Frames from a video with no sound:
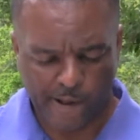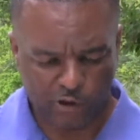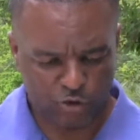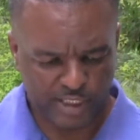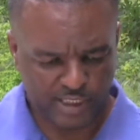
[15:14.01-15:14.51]

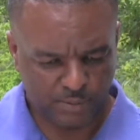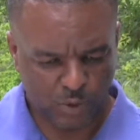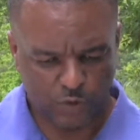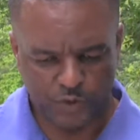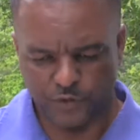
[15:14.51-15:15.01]
created
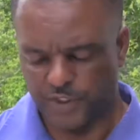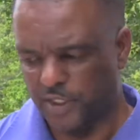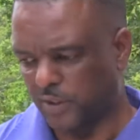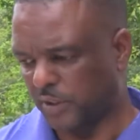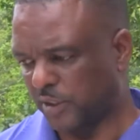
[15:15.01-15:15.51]
about
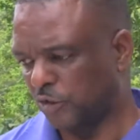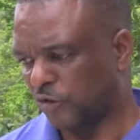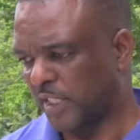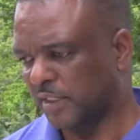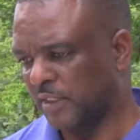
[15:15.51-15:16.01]
15 other
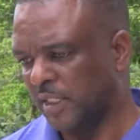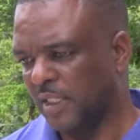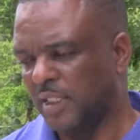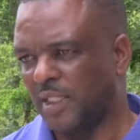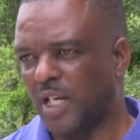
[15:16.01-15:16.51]
contracts
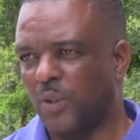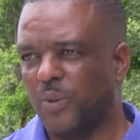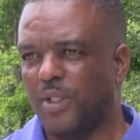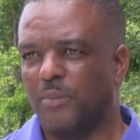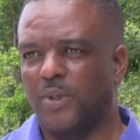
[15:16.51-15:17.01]
that
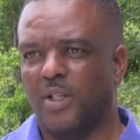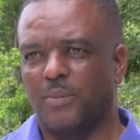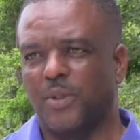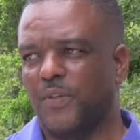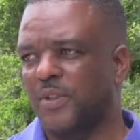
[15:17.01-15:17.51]
would employ
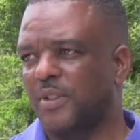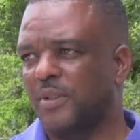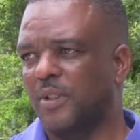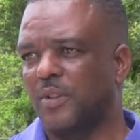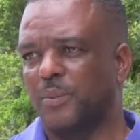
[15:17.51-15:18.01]
about
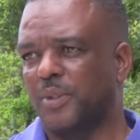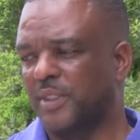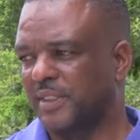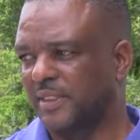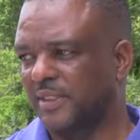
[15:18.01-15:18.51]
30 other
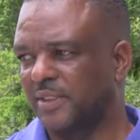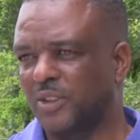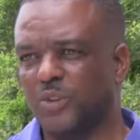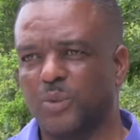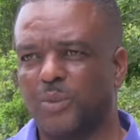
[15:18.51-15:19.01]
persons,
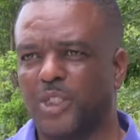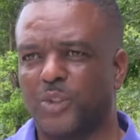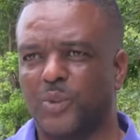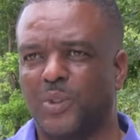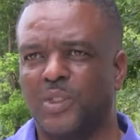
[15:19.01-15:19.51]
just to make
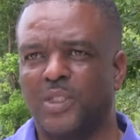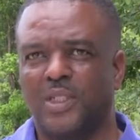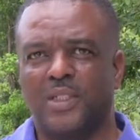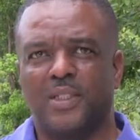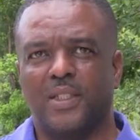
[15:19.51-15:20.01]
sure
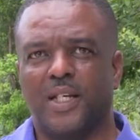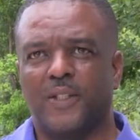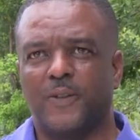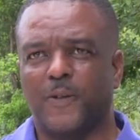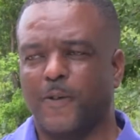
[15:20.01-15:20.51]
that
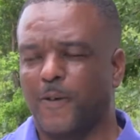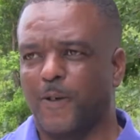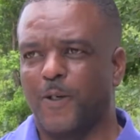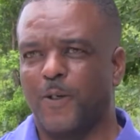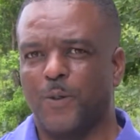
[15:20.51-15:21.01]

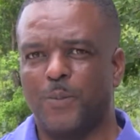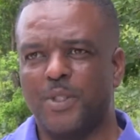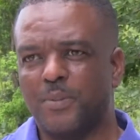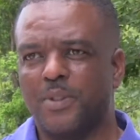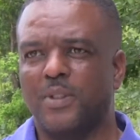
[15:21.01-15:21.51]

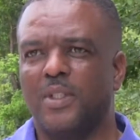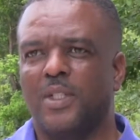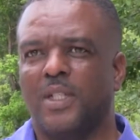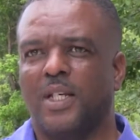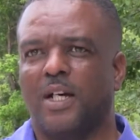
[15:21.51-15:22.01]
people
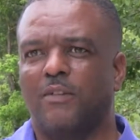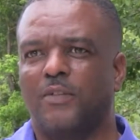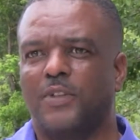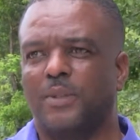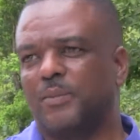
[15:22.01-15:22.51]
have
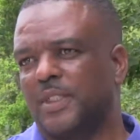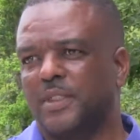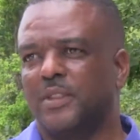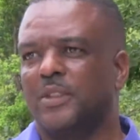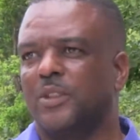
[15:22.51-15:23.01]

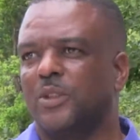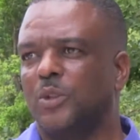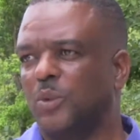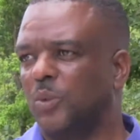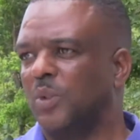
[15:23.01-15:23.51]
something
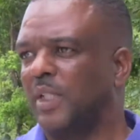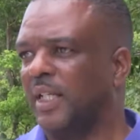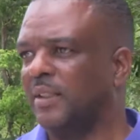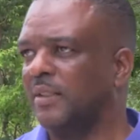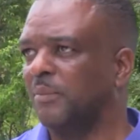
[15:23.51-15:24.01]
to do
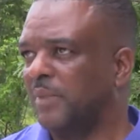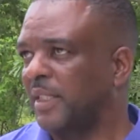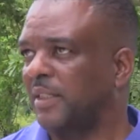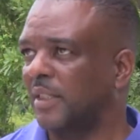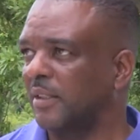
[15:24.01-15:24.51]
and
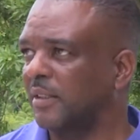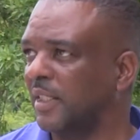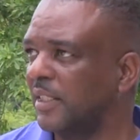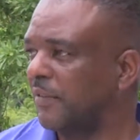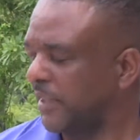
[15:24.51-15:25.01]
make
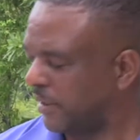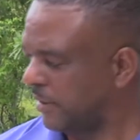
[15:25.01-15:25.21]
a living.